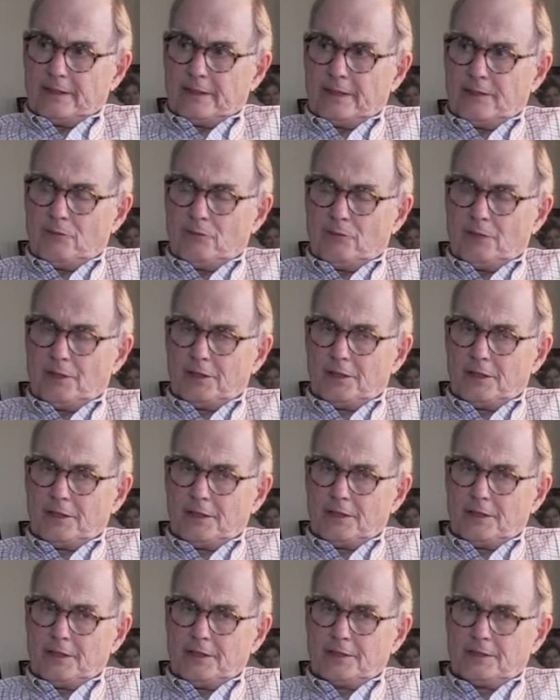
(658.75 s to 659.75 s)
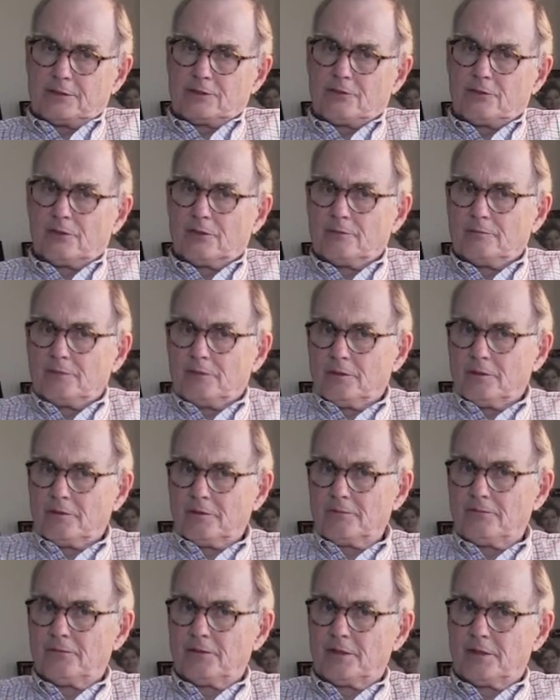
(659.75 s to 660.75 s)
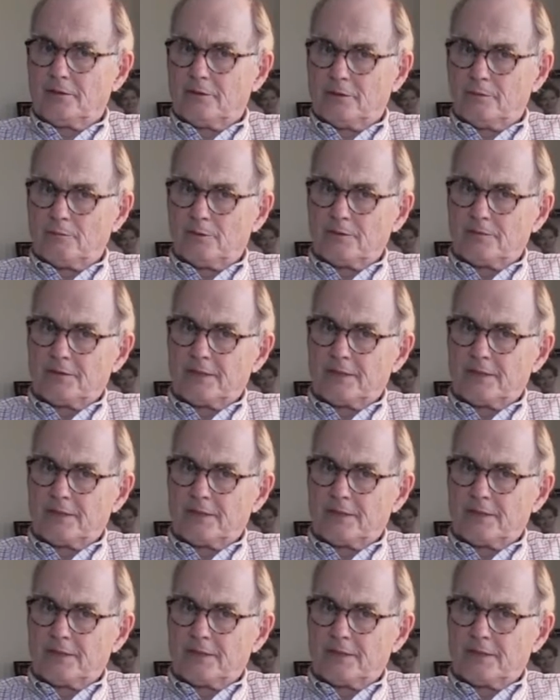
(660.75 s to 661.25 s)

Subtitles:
and I went down there and scrubbed on a fair number